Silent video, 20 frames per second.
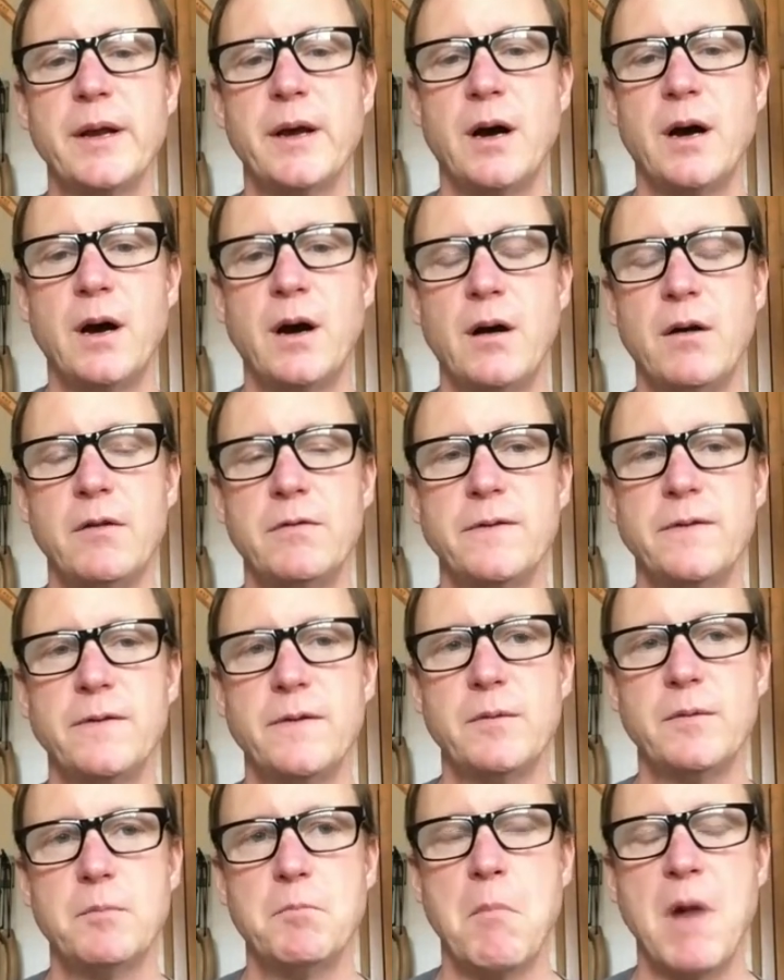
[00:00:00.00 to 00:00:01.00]
of
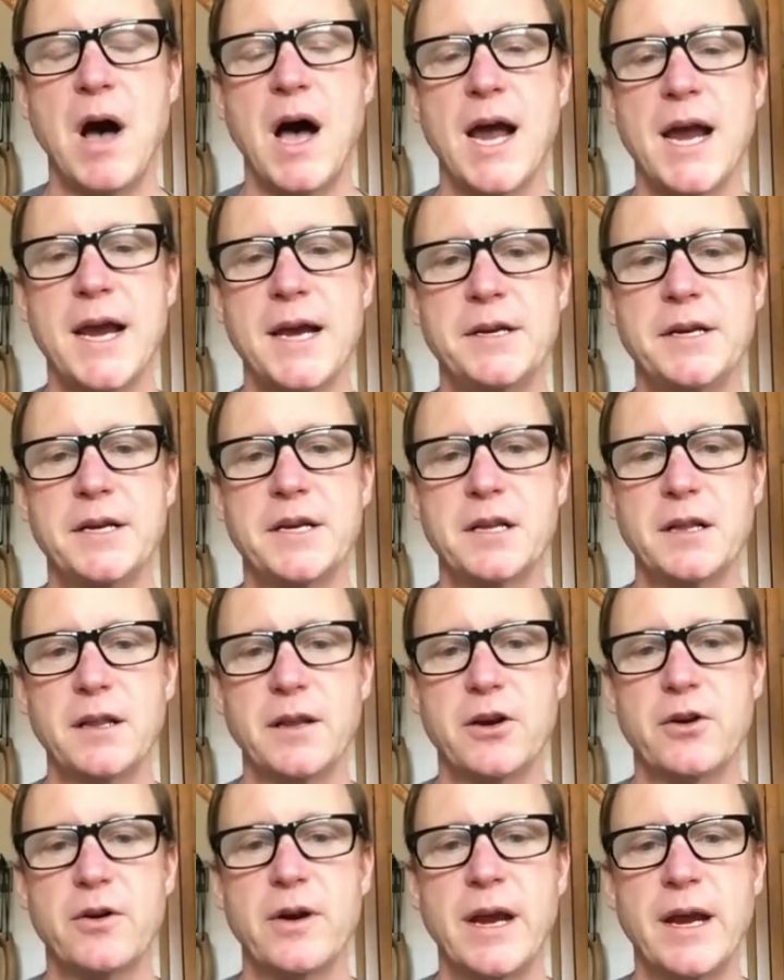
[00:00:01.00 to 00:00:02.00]
mind
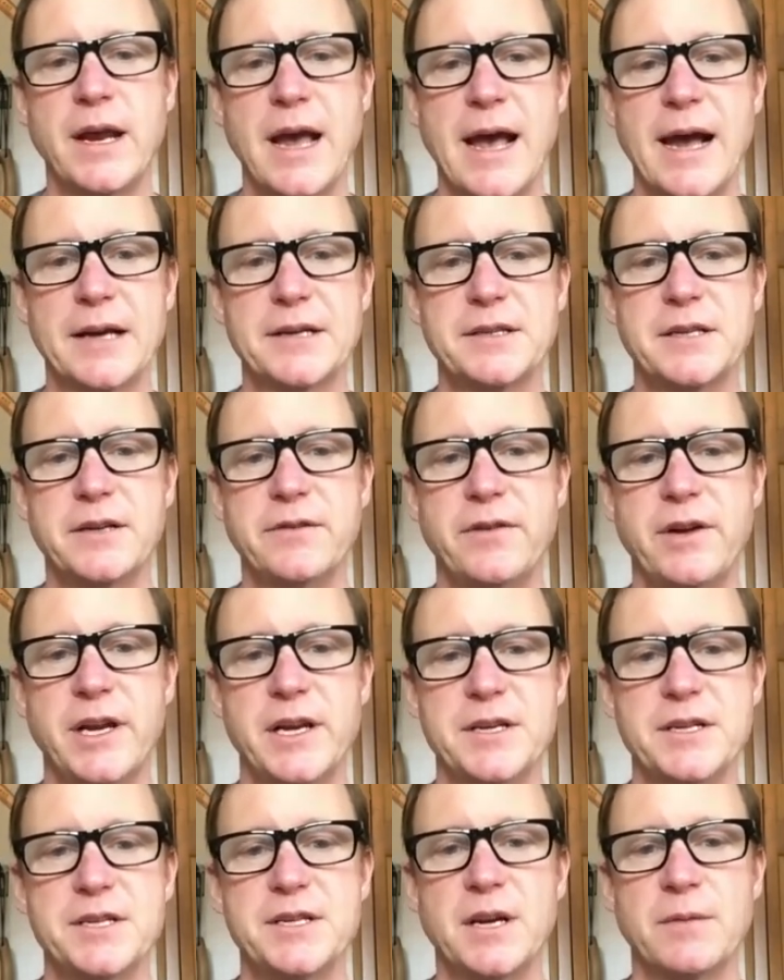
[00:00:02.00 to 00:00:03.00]
clearing activity,
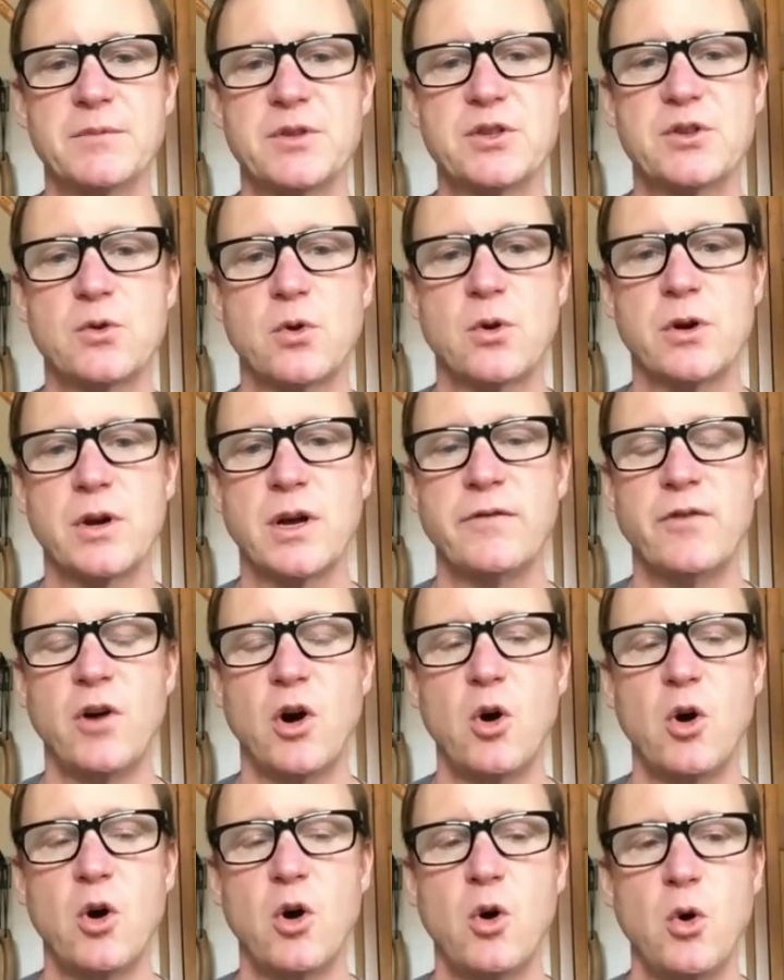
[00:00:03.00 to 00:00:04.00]
some sort of a
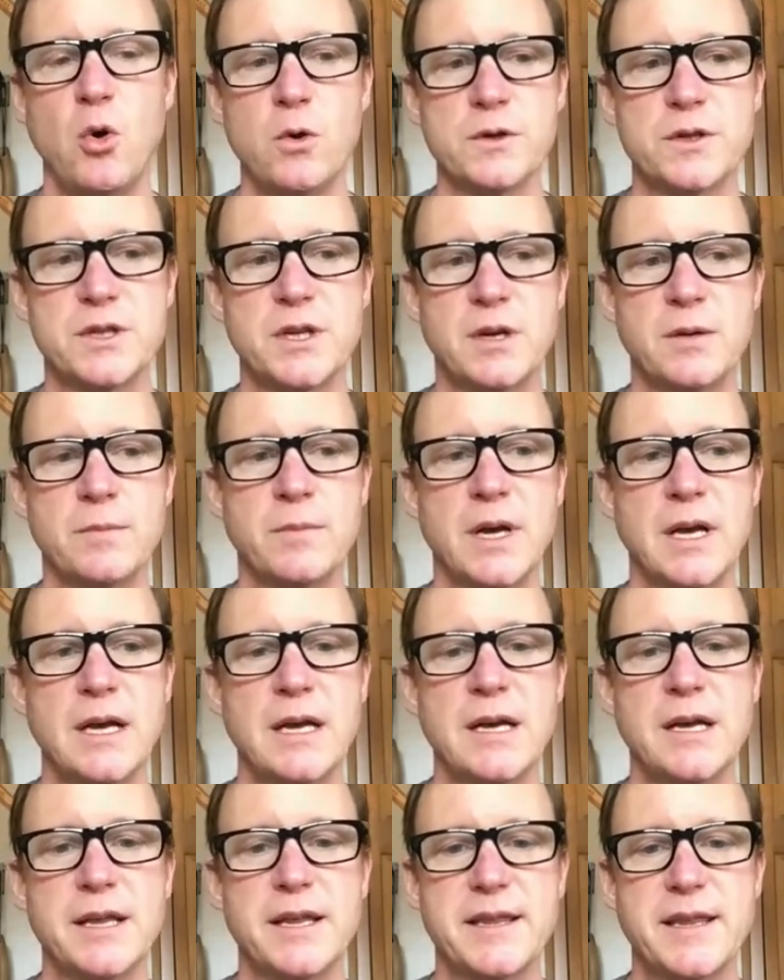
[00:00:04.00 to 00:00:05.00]
wholesome
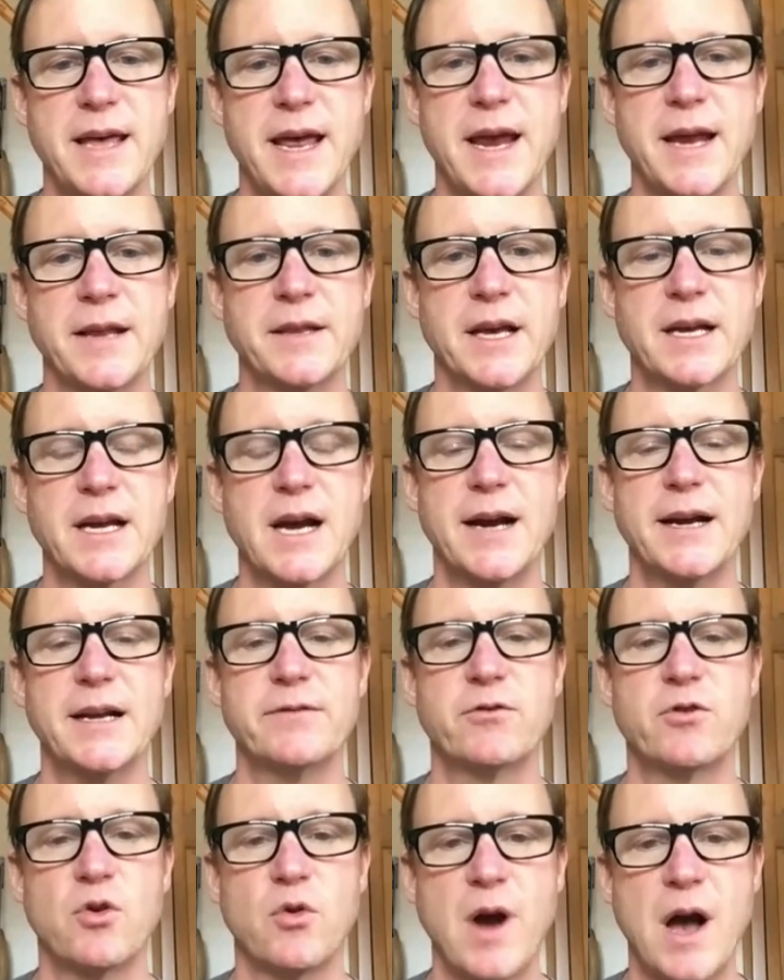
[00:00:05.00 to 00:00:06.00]
thing that kind of
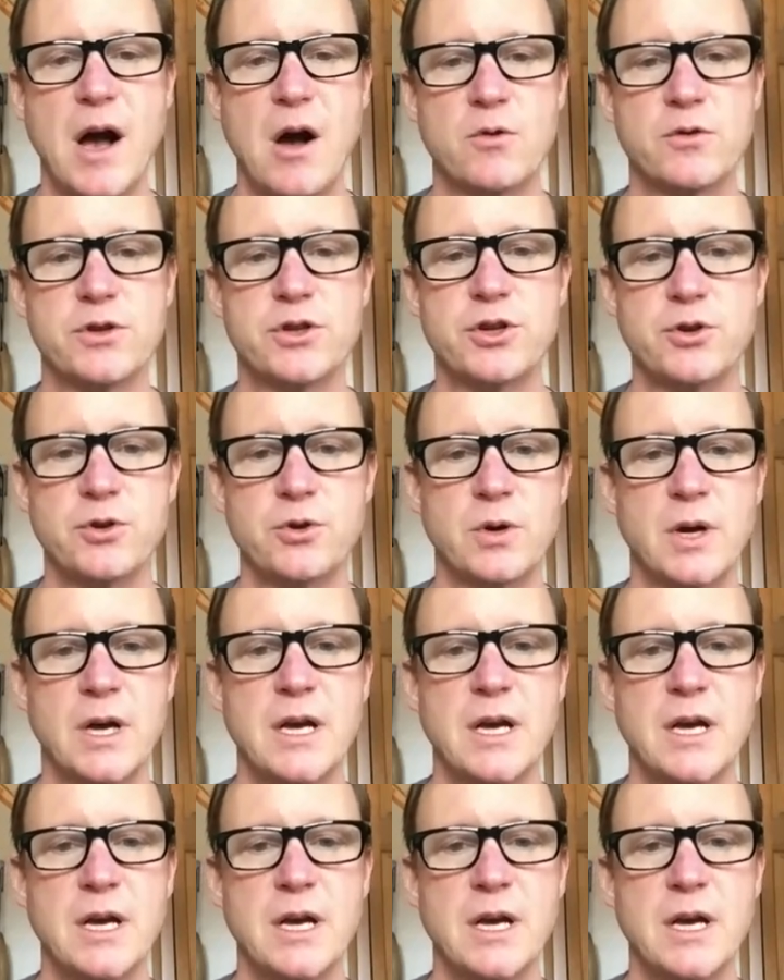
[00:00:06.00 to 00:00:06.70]
grounds you.